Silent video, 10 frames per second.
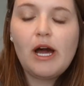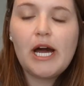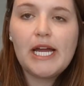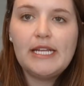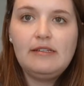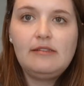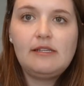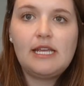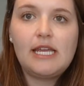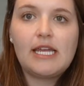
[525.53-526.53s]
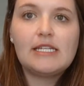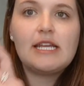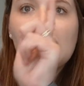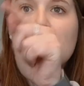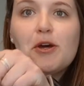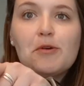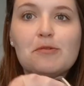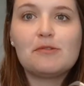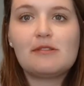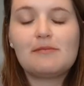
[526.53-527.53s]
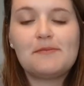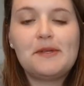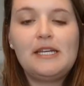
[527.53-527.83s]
eyes and a nose.